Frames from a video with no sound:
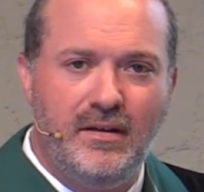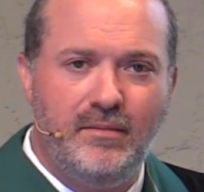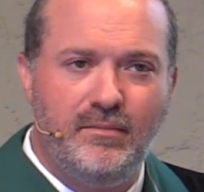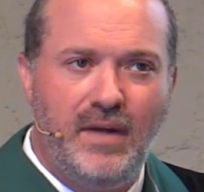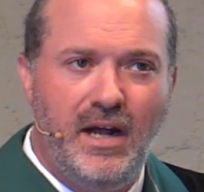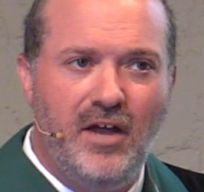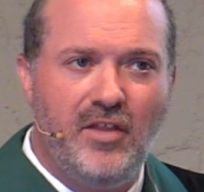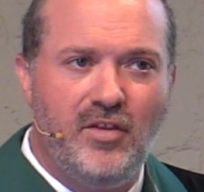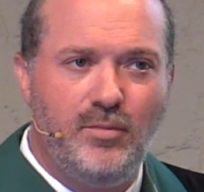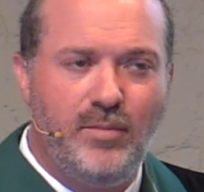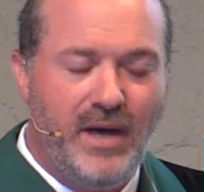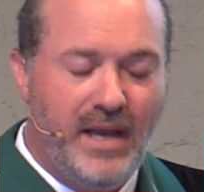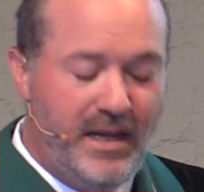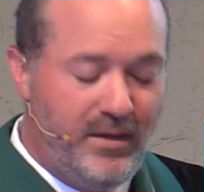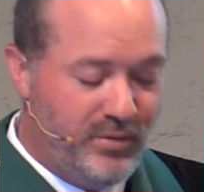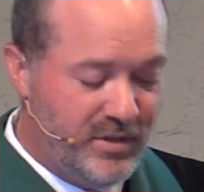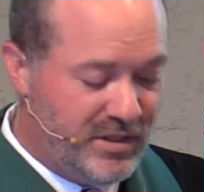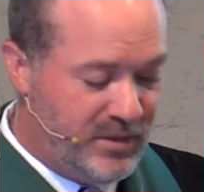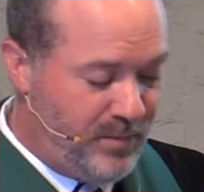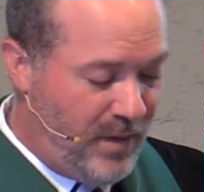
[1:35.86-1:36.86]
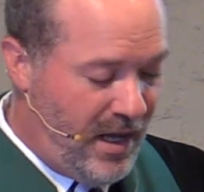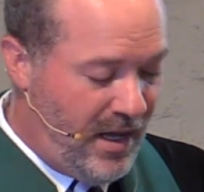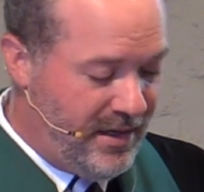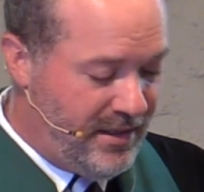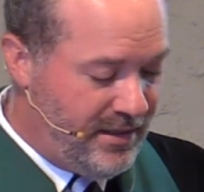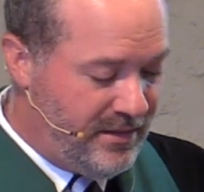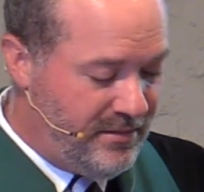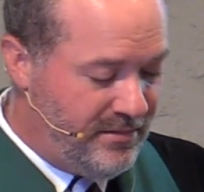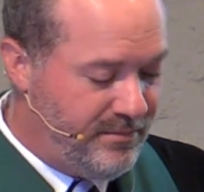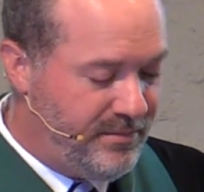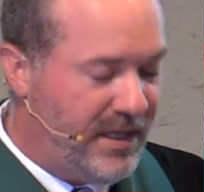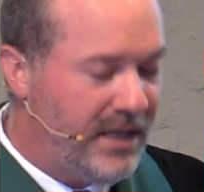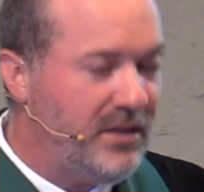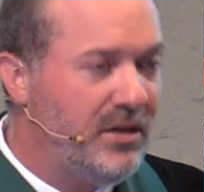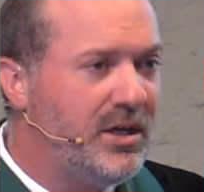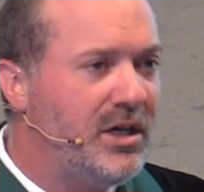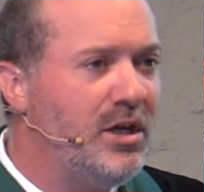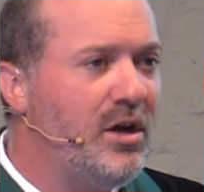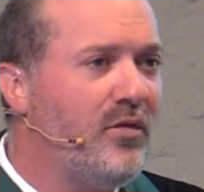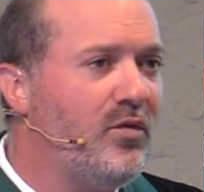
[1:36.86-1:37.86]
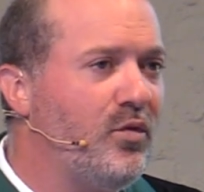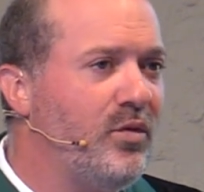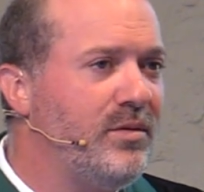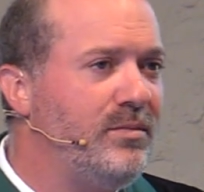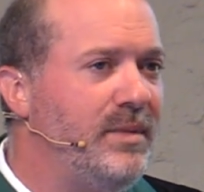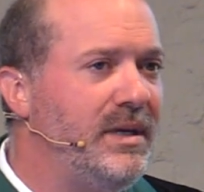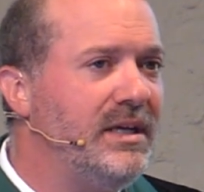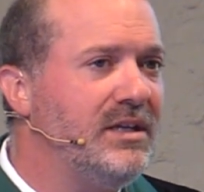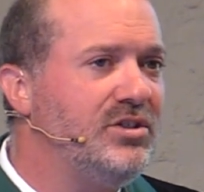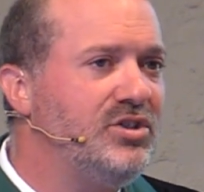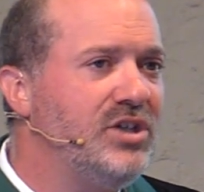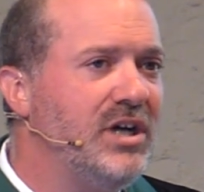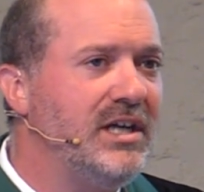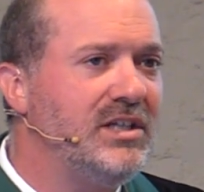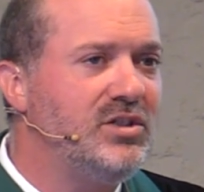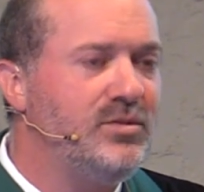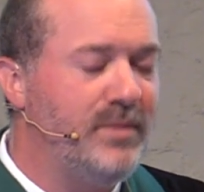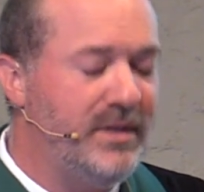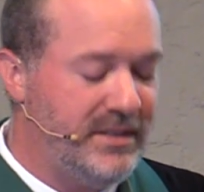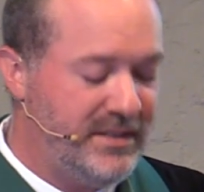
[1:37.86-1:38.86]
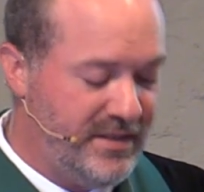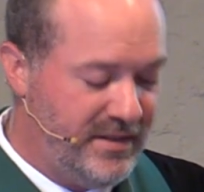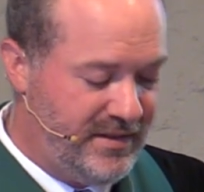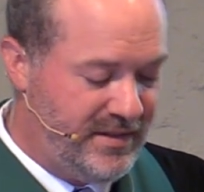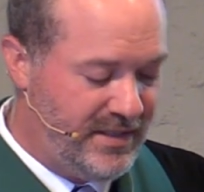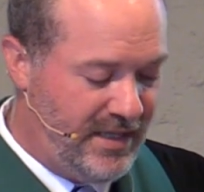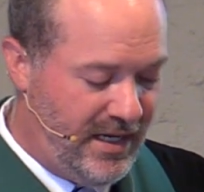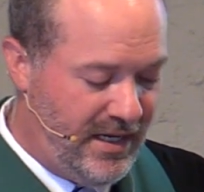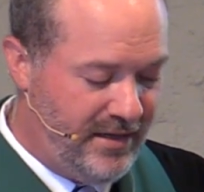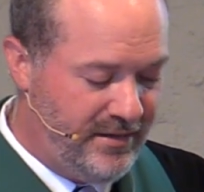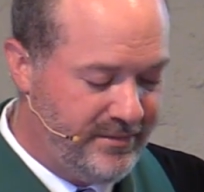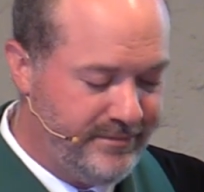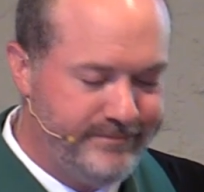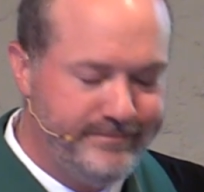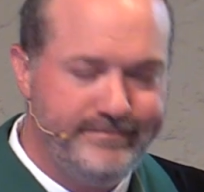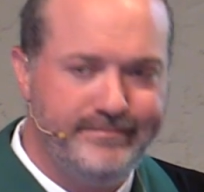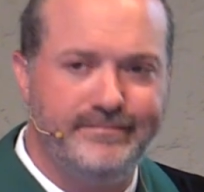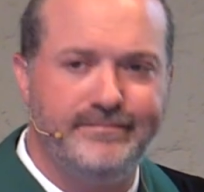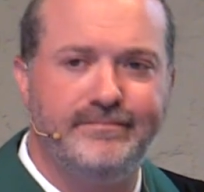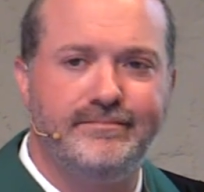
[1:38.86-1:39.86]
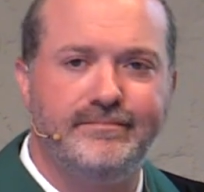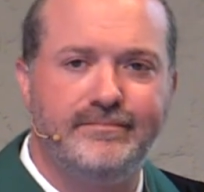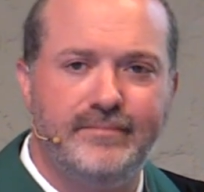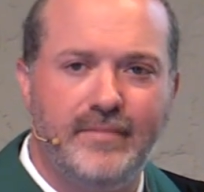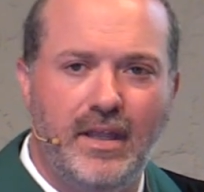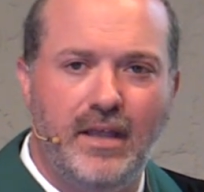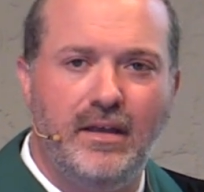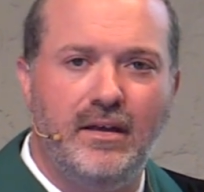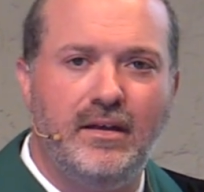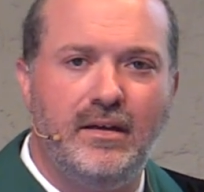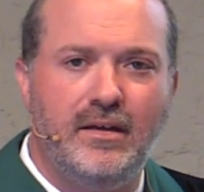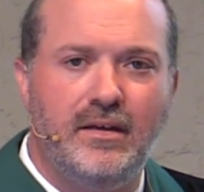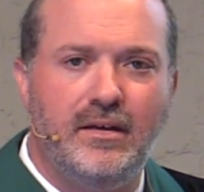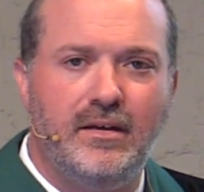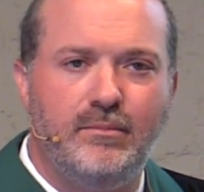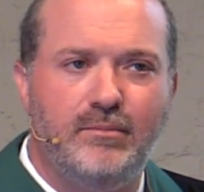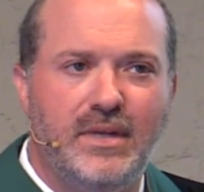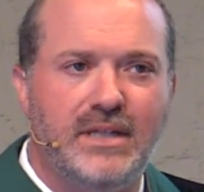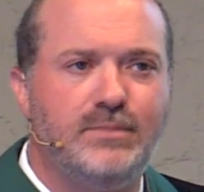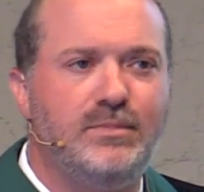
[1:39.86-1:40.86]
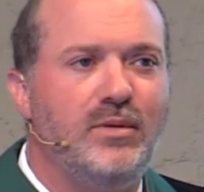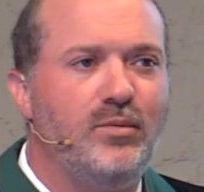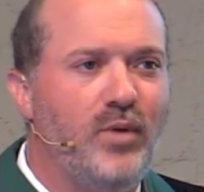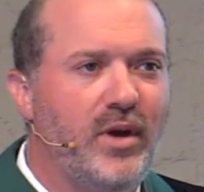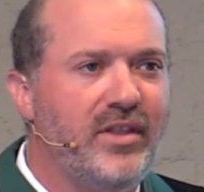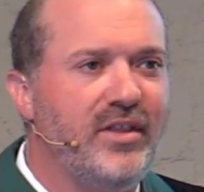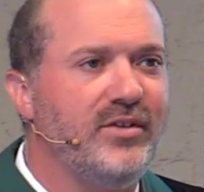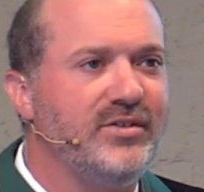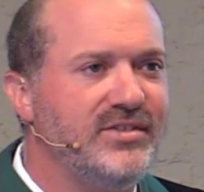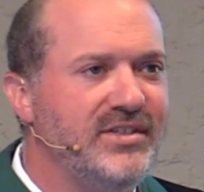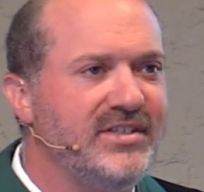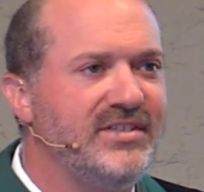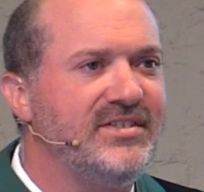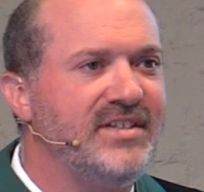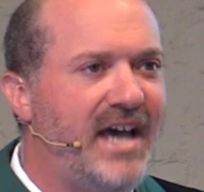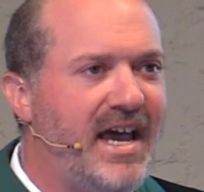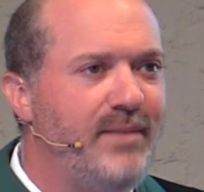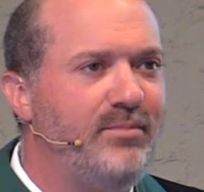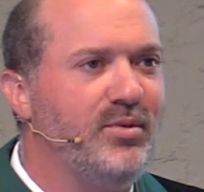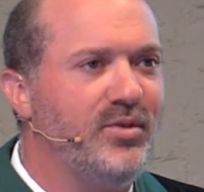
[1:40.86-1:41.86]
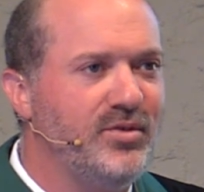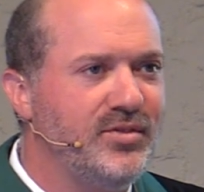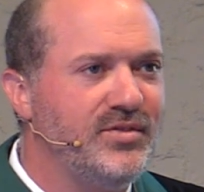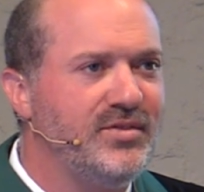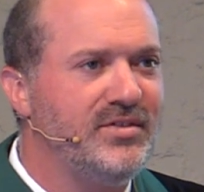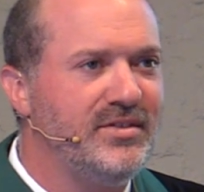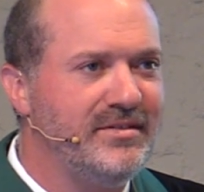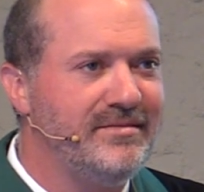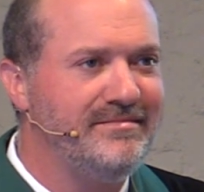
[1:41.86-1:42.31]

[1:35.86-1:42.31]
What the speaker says: My other buddy responded by looking over with me in judgment and saying, must be one of those disciples.